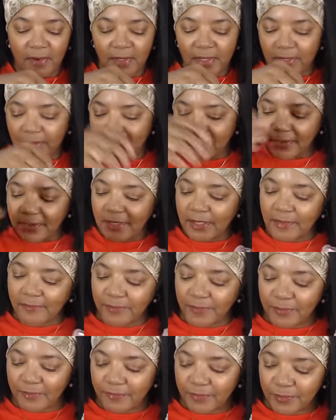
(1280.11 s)
And then
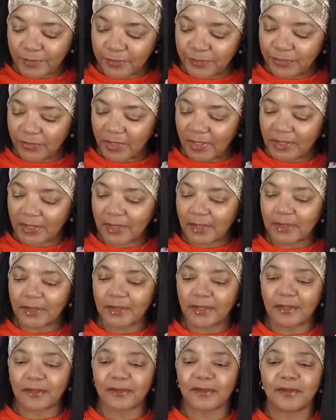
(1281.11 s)
even if you were trying to clean
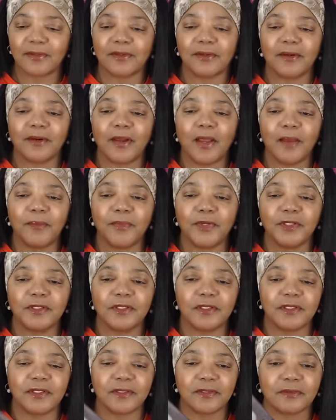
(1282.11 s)
out a car, how much
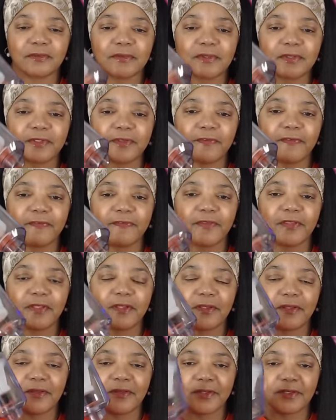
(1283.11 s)
are you going to really fit
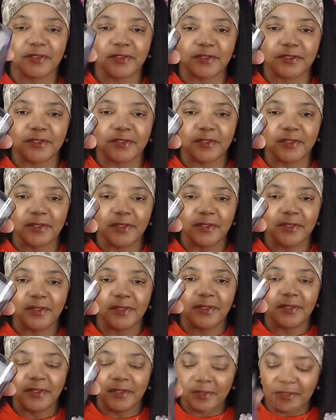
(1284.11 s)
in this?
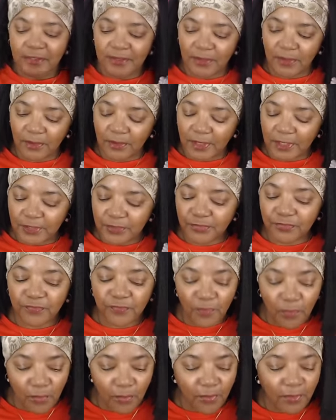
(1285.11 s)
So it's
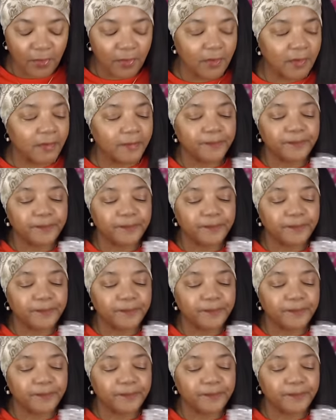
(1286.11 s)
four